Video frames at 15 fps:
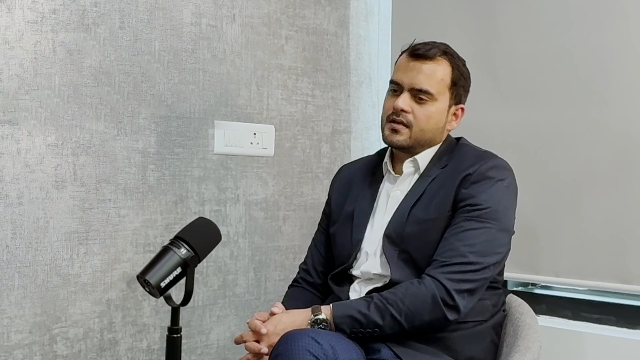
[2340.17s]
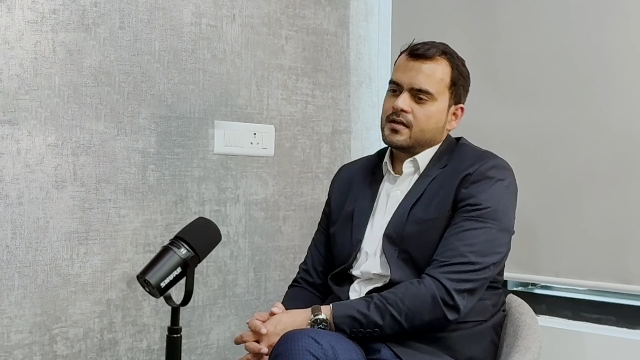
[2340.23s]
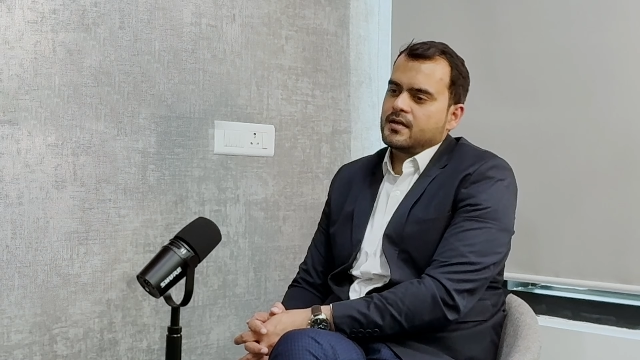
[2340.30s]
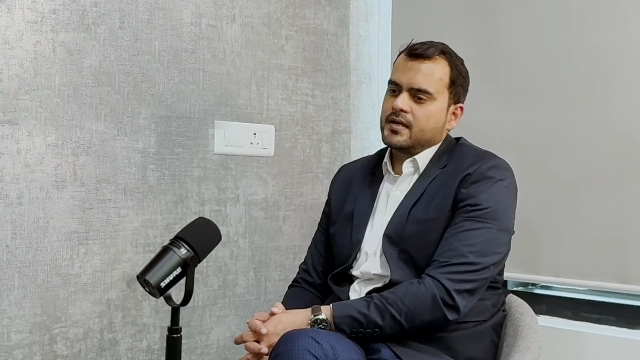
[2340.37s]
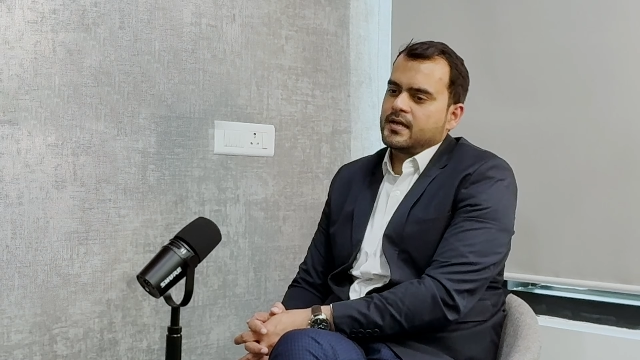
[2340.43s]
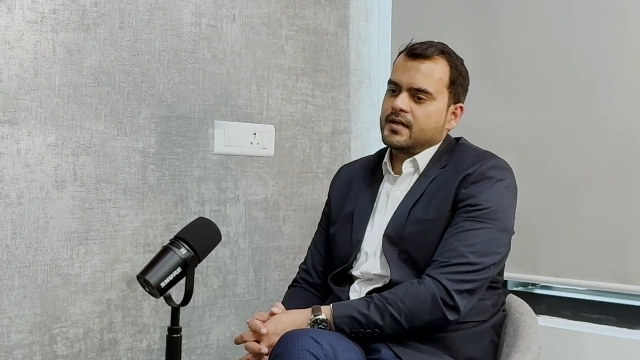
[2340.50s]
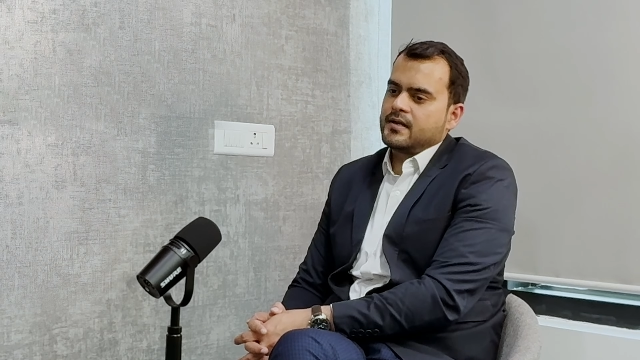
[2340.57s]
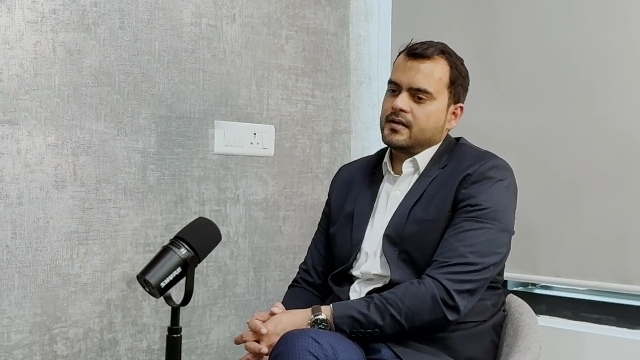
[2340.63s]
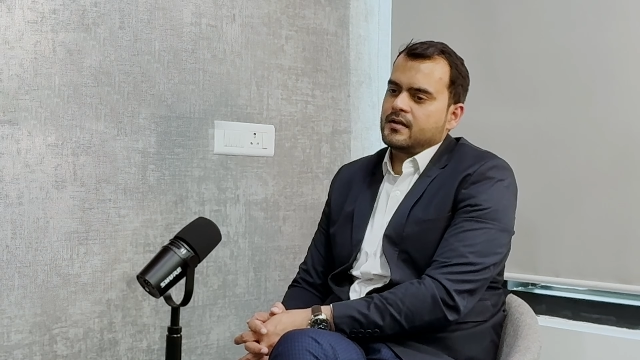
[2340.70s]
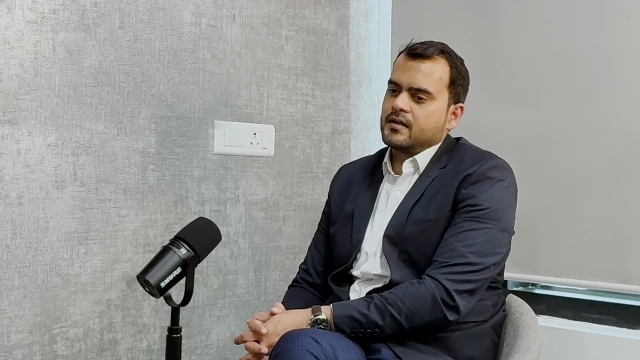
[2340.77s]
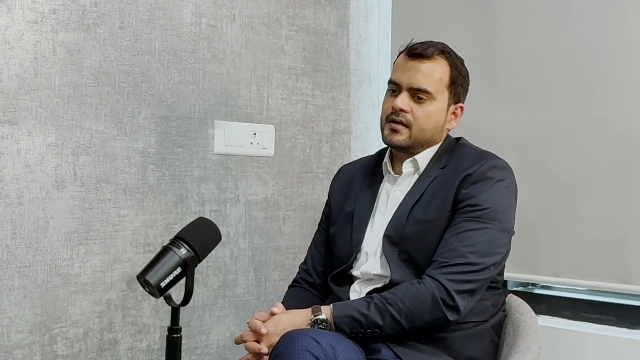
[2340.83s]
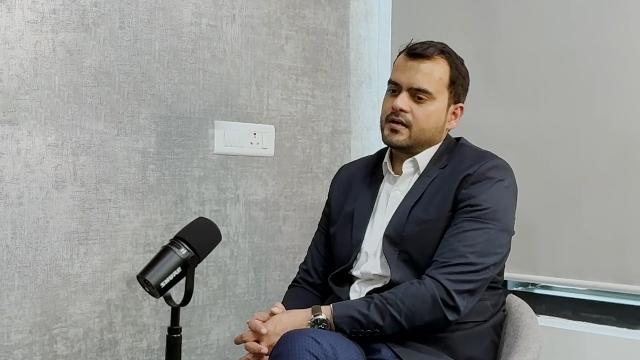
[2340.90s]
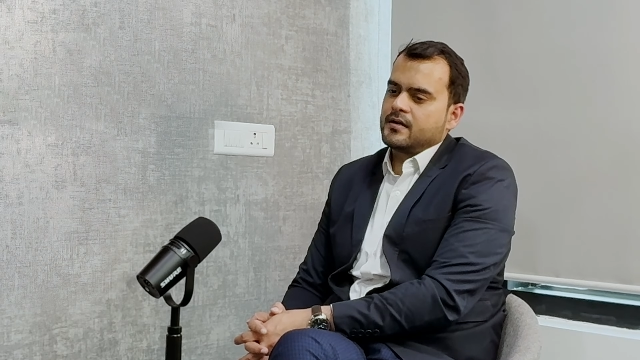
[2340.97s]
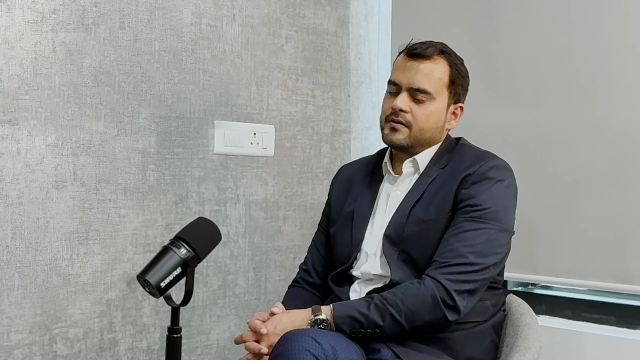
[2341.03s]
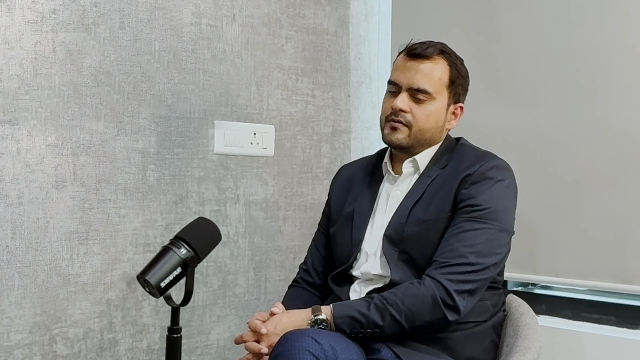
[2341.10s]
And
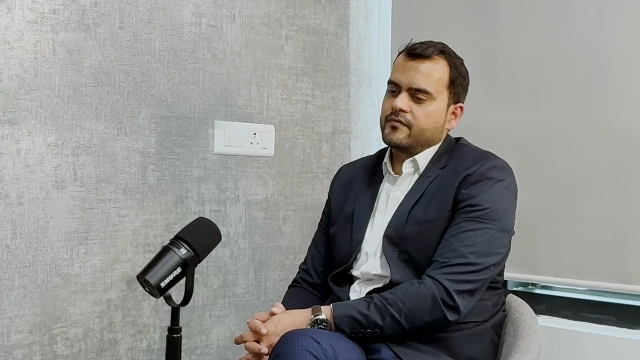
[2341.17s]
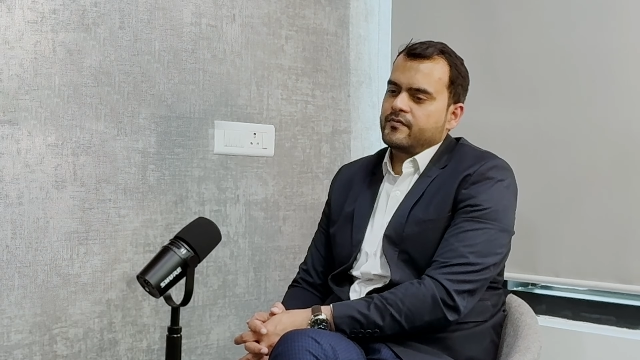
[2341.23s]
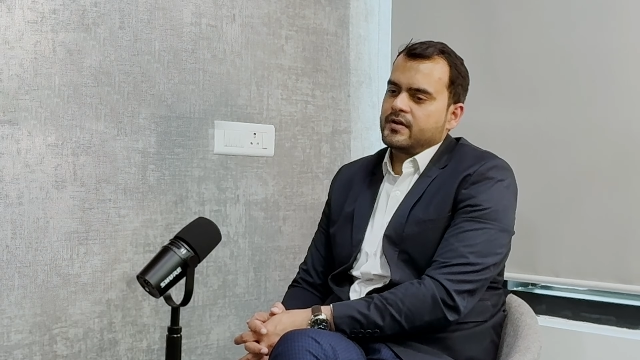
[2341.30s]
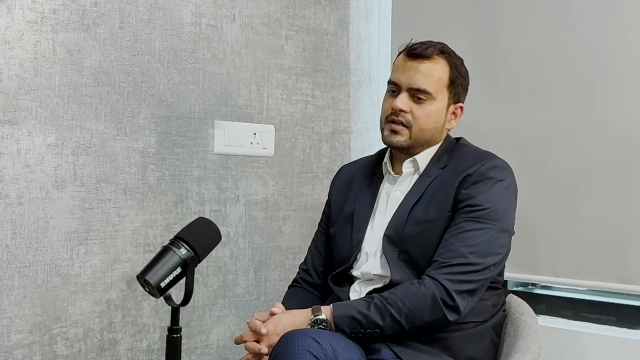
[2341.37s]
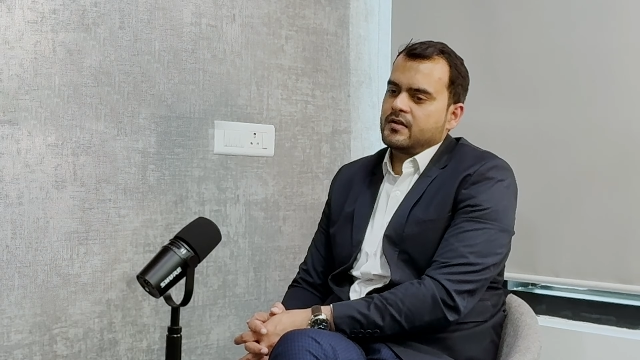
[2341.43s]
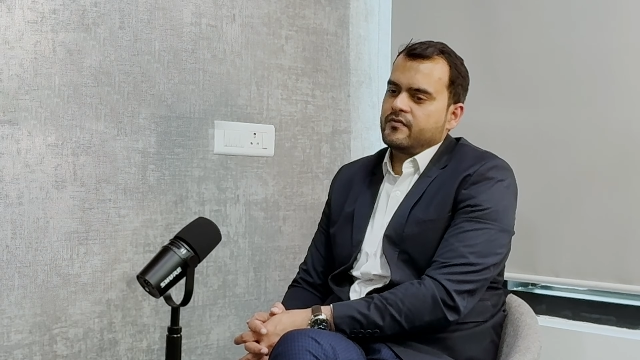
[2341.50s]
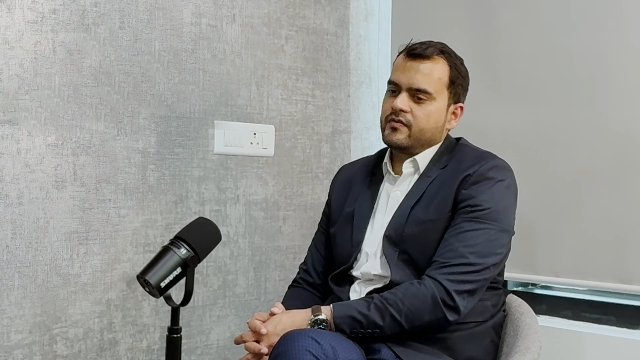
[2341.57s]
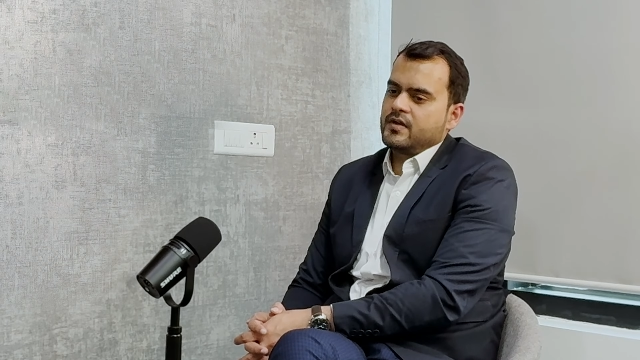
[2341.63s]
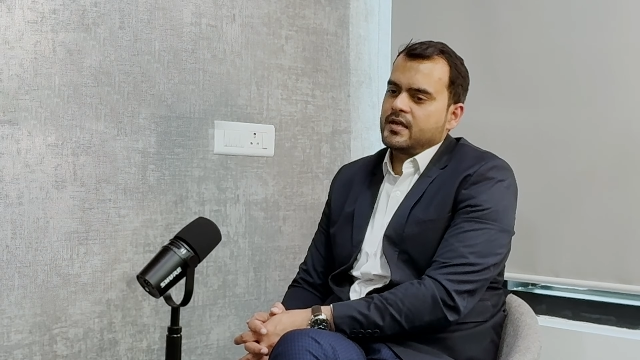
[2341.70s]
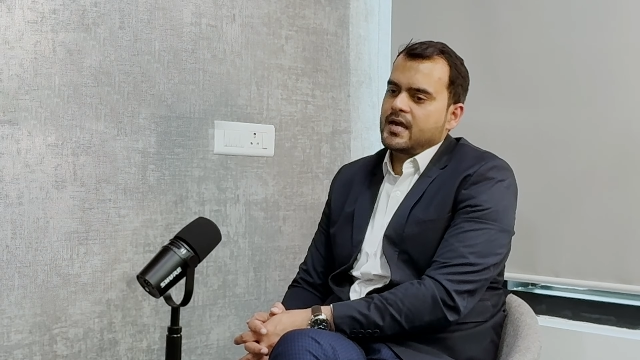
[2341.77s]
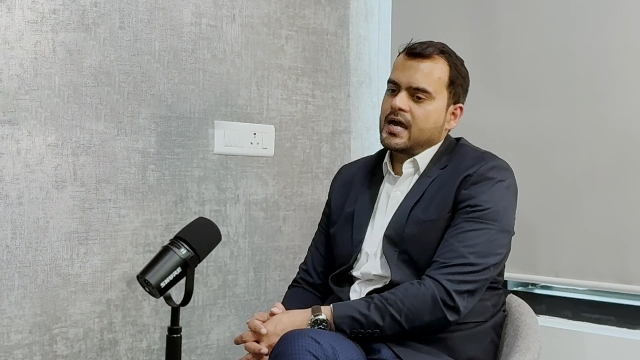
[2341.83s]
when we